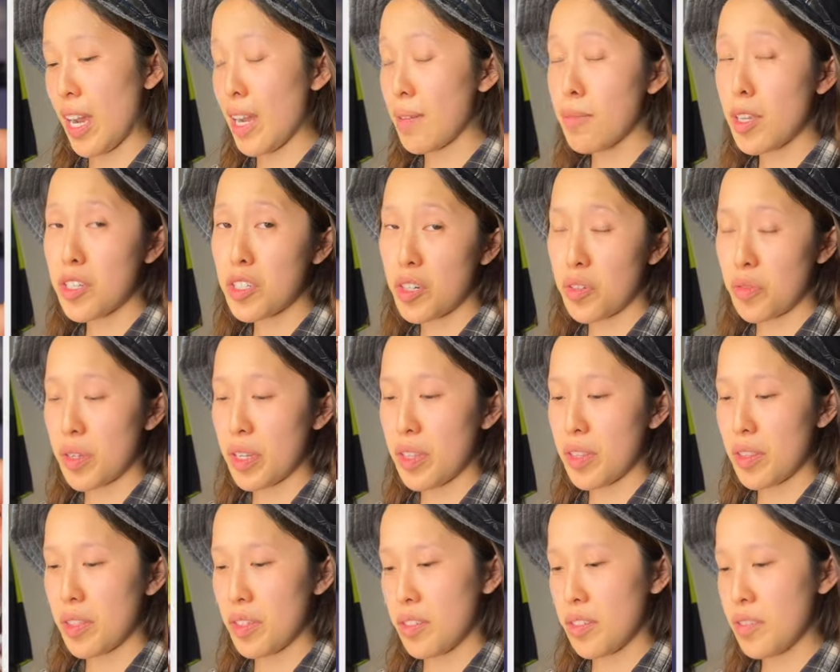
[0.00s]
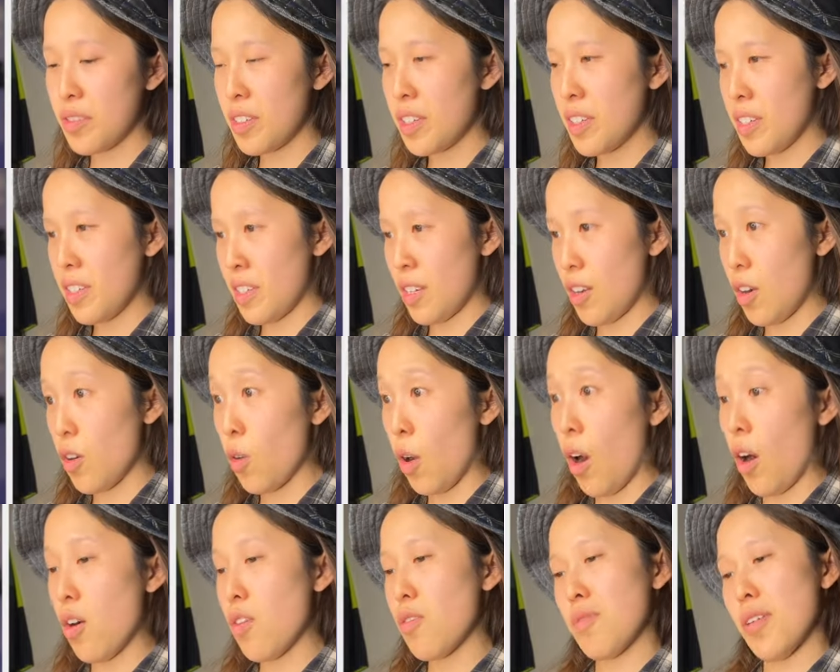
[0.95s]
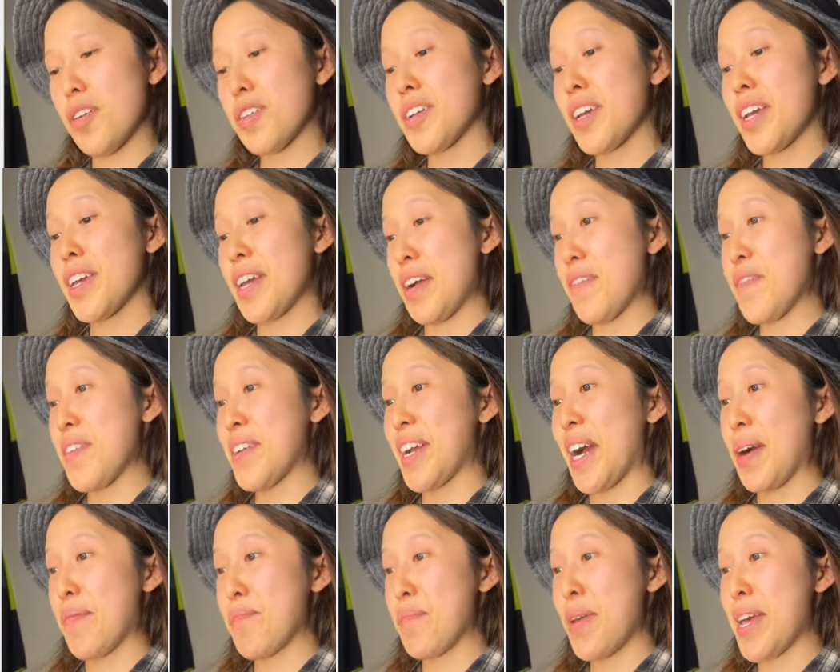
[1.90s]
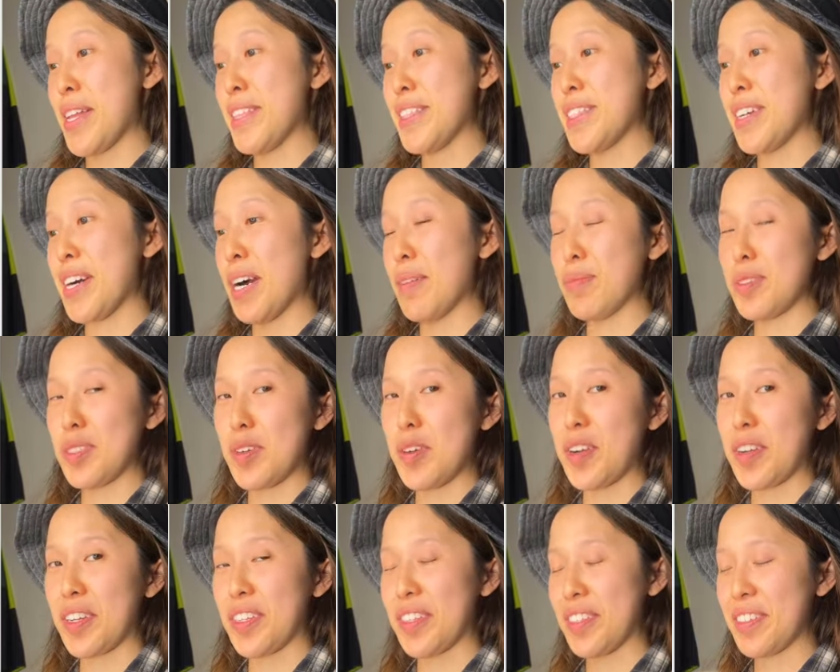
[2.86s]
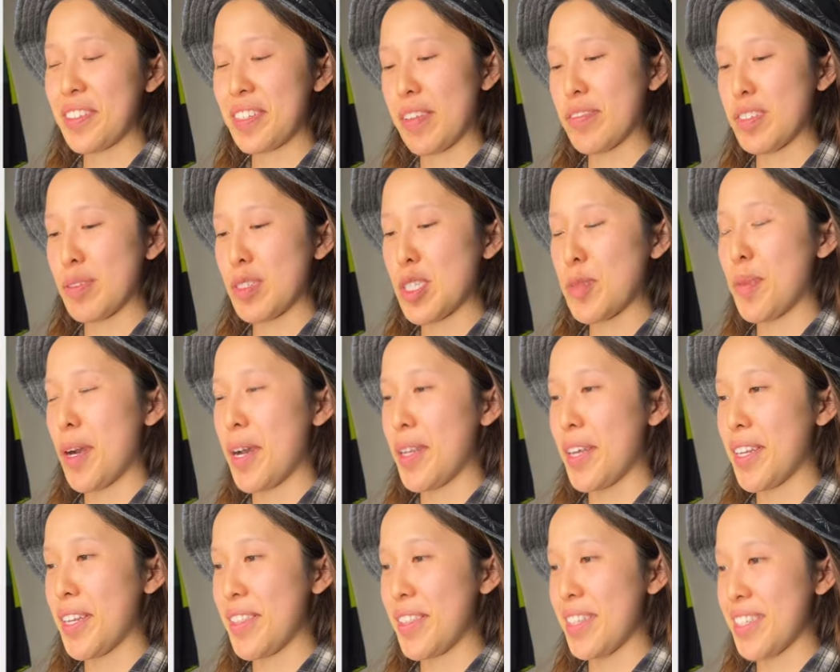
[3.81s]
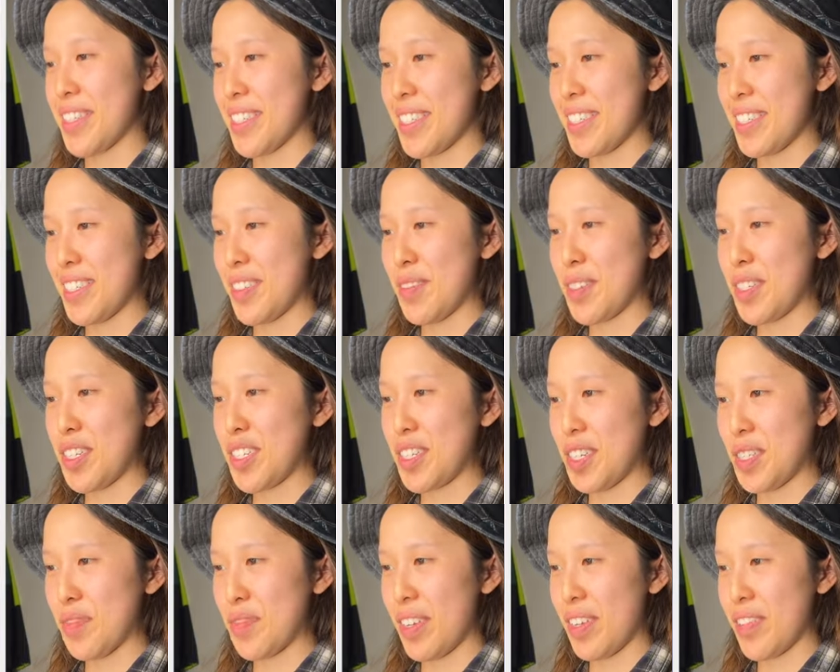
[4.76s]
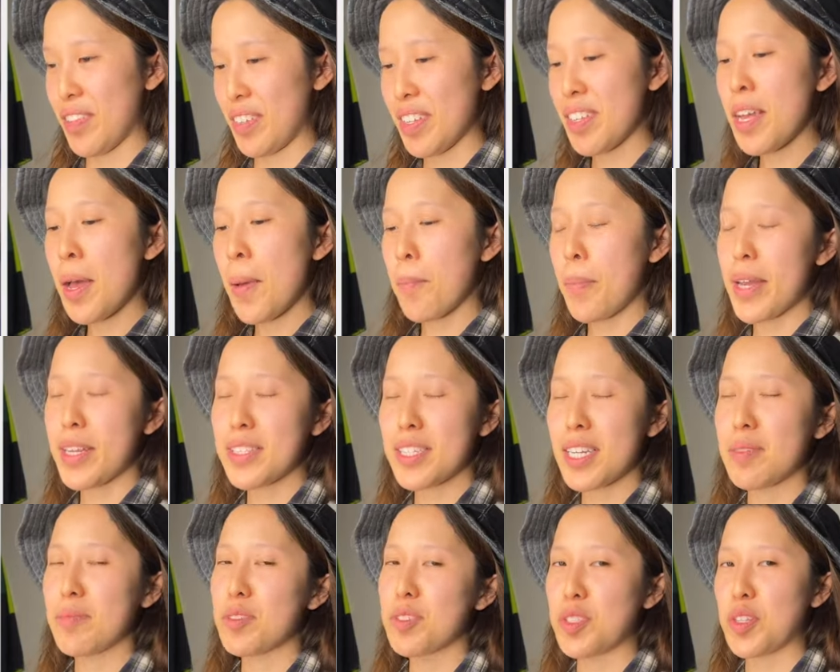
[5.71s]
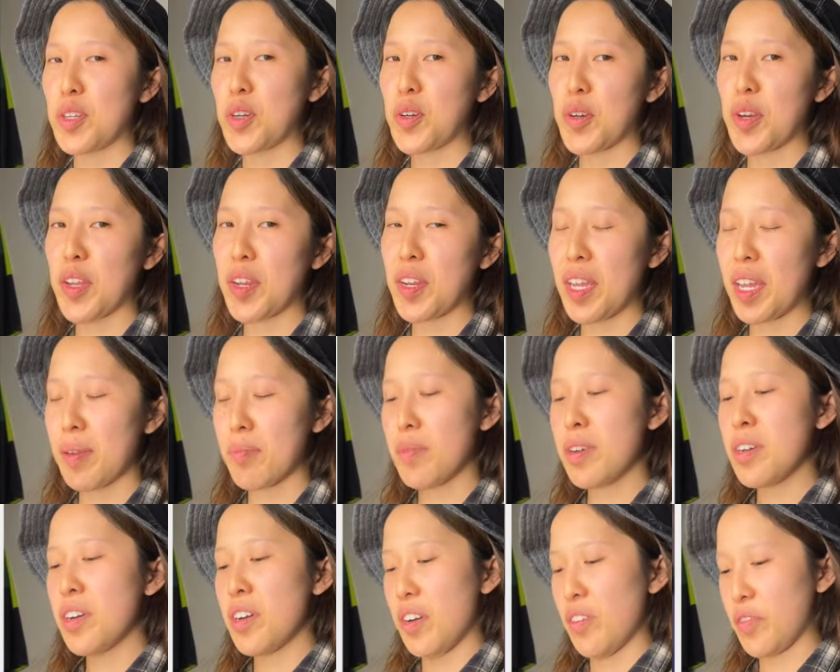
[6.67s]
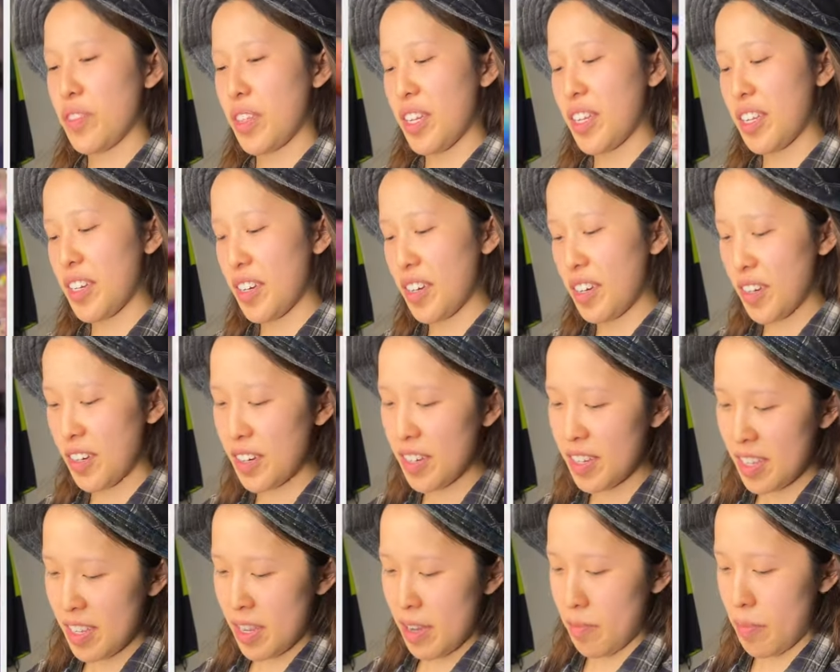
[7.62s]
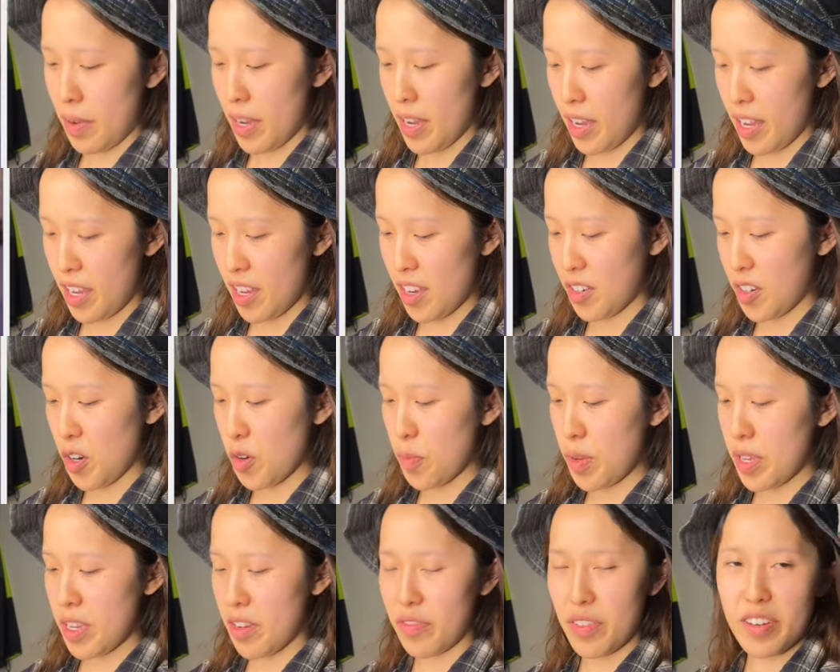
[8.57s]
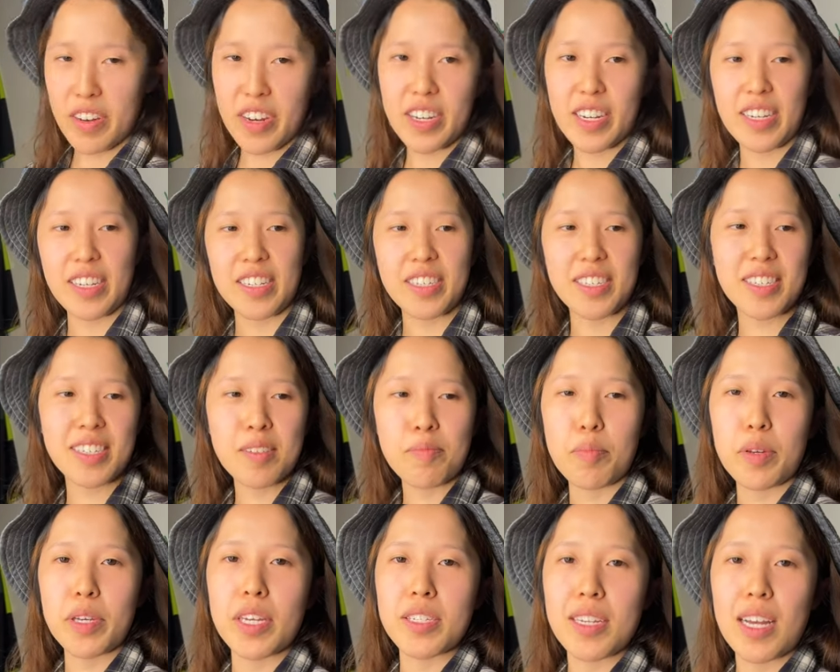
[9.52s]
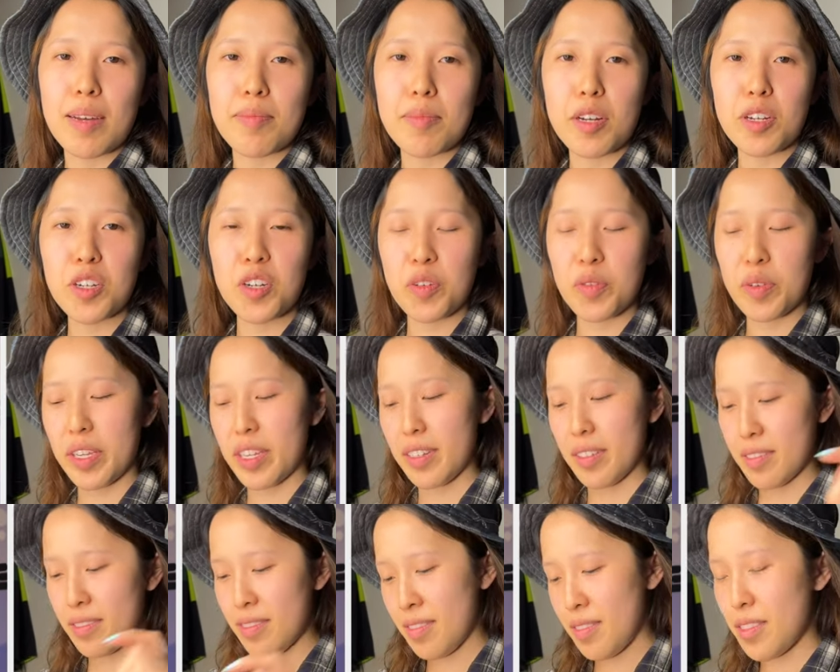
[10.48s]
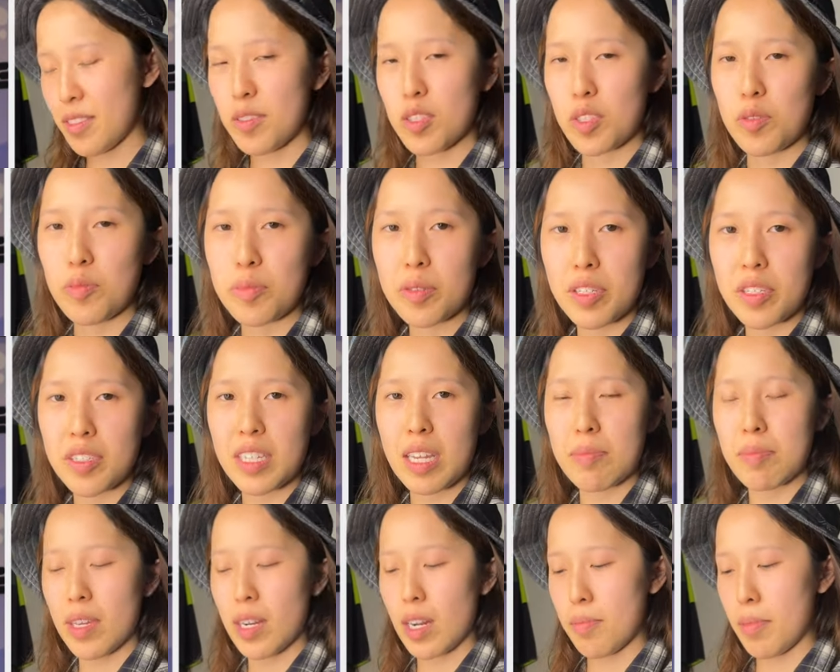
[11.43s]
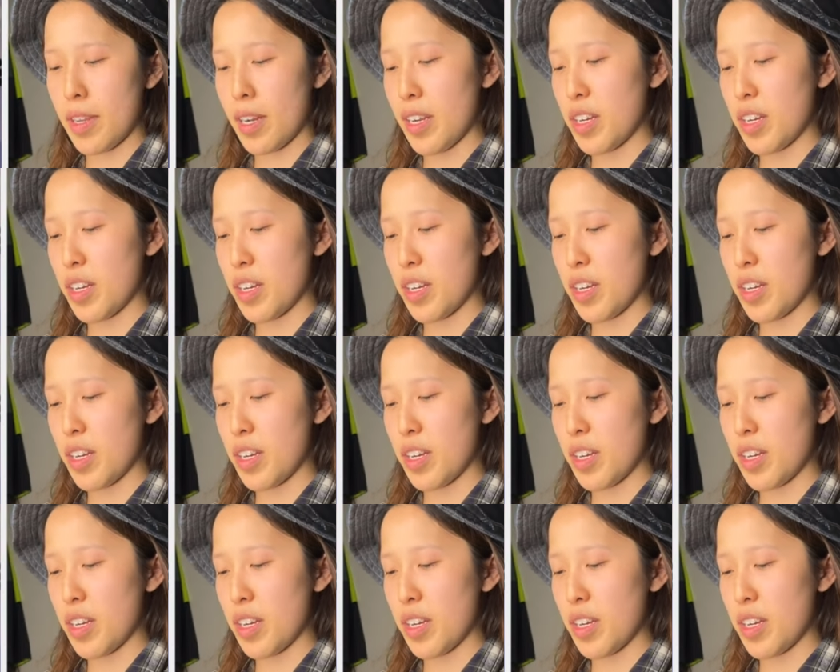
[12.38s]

I'm not Korean though. Oh, okay, and we got Pentom. Sorry, gotta give some spotlight on this because this is one of Jay's favorite. Pentom is the Korean name of Gengar by Komiya. Very nice. But yes, I'm not Korean, so please keep that in mind.